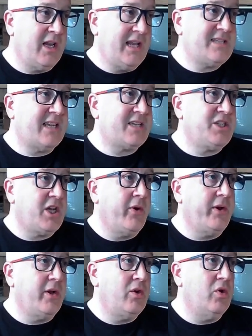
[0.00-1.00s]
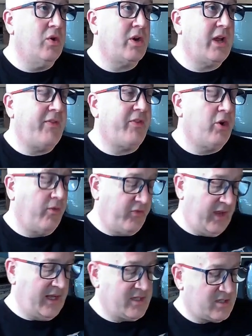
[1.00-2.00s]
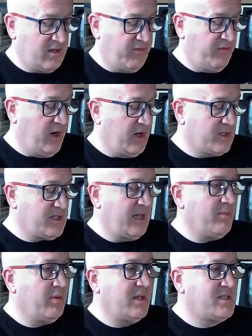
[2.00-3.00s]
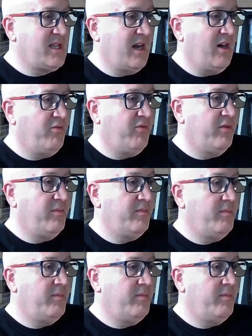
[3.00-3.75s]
let's actually go and look at the contents of func table itself.